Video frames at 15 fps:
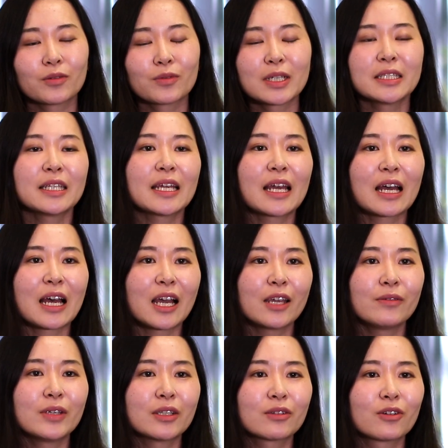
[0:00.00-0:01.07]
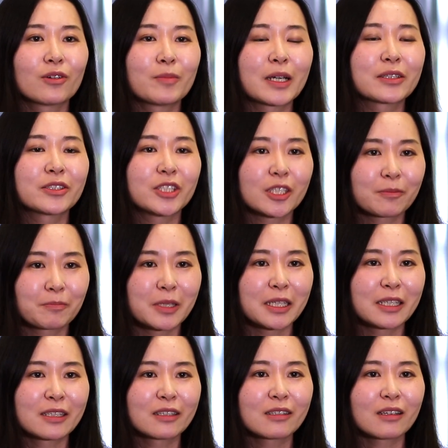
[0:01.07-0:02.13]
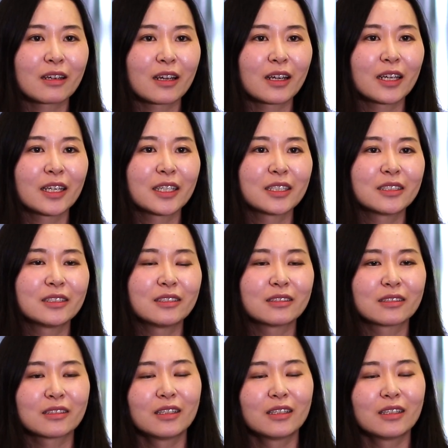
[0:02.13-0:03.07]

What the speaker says: One day I will go back to Japan, and